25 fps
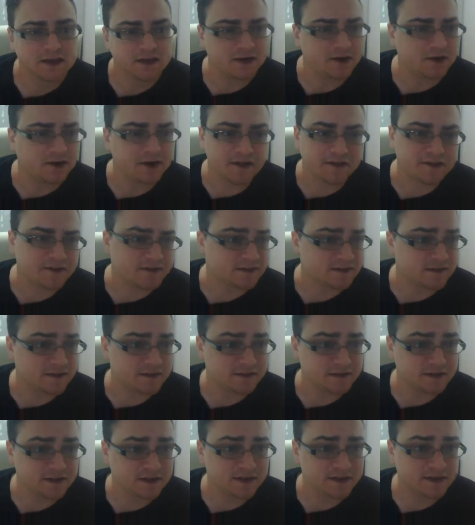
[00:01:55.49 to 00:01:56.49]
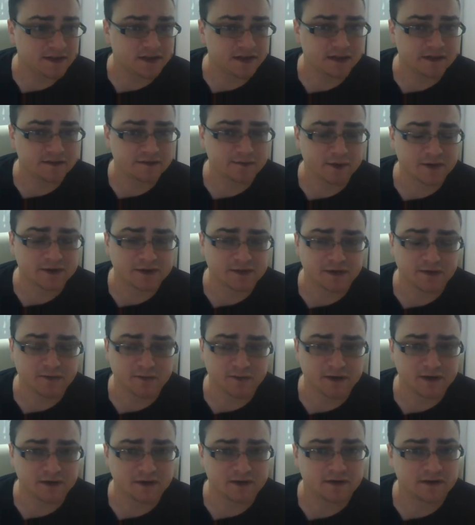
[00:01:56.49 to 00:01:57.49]
nothing's easy, especially
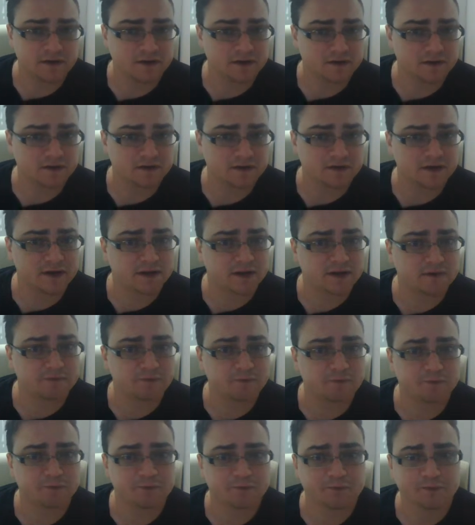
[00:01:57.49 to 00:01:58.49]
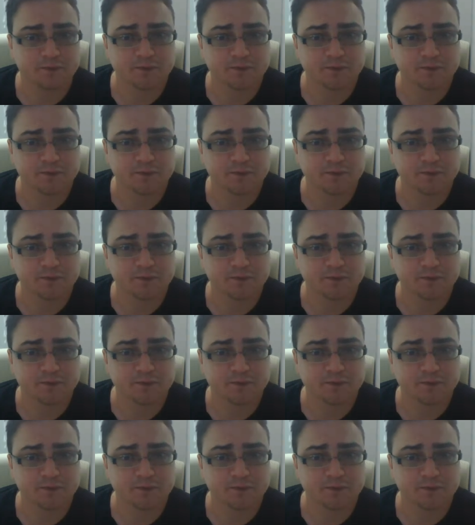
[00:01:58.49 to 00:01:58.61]
when you're